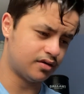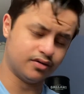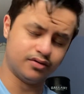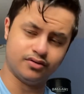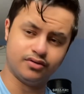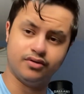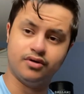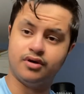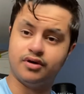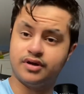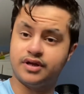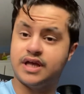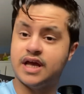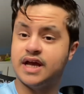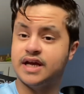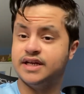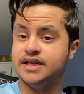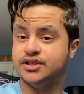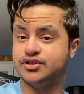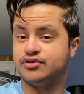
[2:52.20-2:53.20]
not
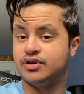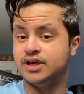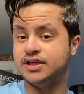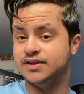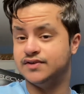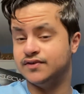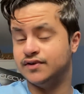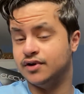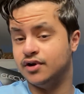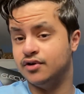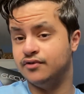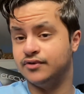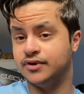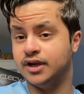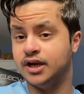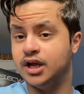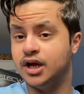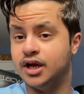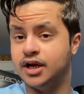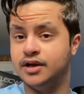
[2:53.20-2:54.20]
getting this transfer over the
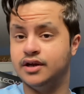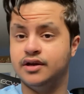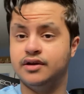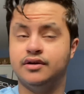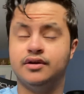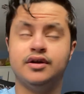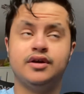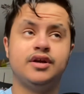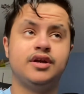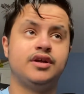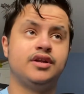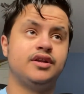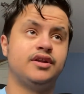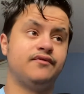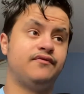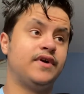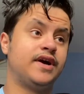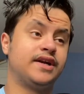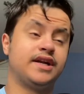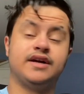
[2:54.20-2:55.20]
line, and the
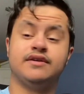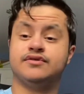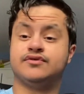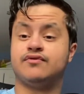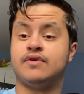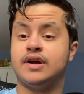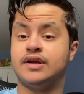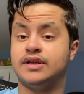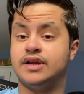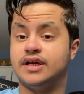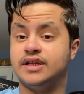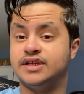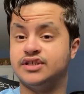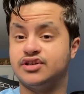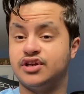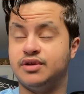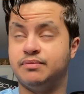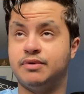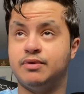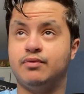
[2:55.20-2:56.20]
fact that it was right there, this
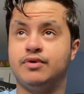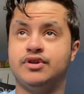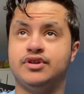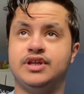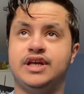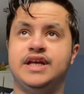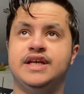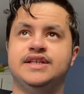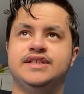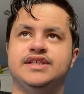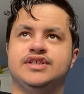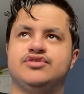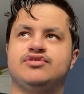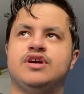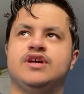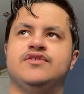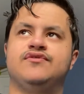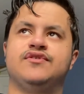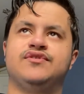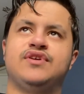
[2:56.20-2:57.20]
could have been one of the easiest
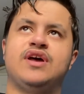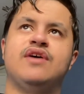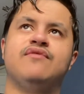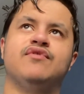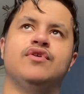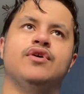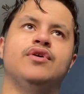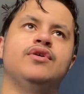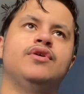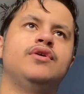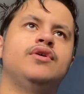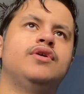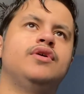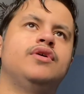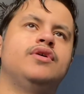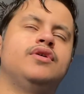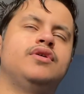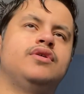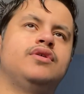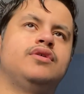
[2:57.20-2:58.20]
transfers ever.
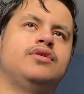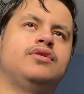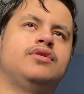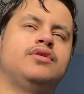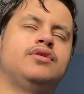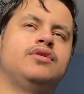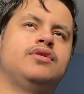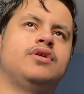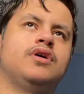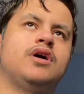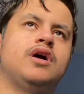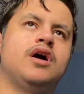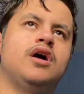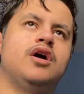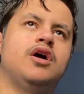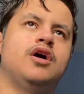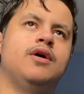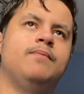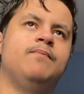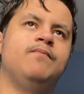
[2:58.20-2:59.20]

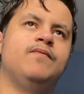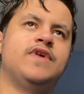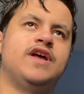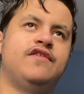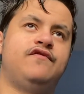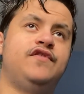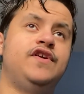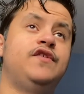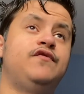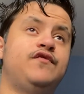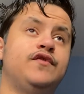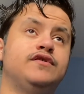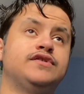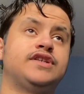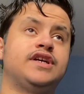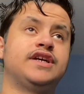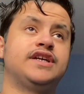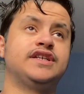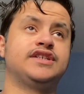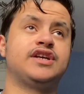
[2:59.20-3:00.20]
If he feels
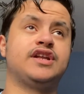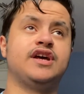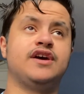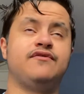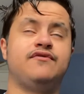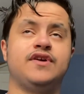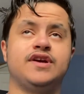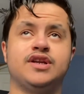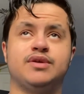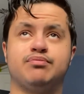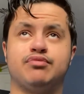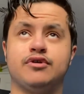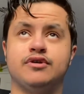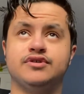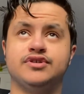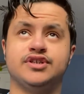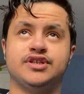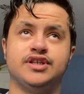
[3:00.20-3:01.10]
like it's going to affect the Brozier